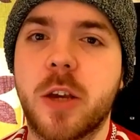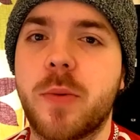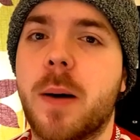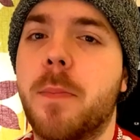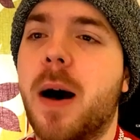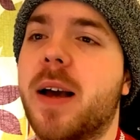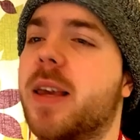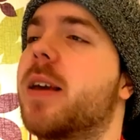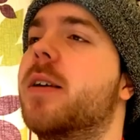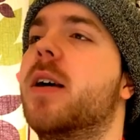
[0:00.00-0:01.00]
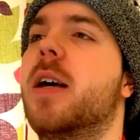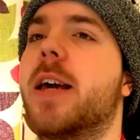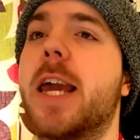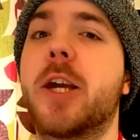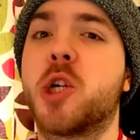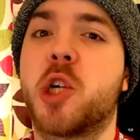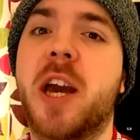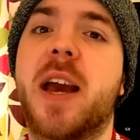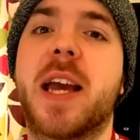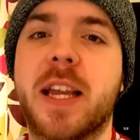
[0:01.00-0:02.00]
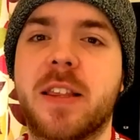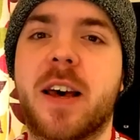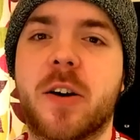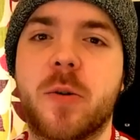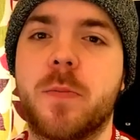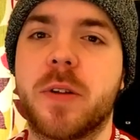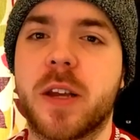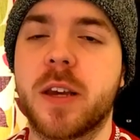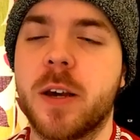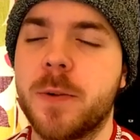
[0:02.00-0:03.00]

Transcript: You are buying a share in that company.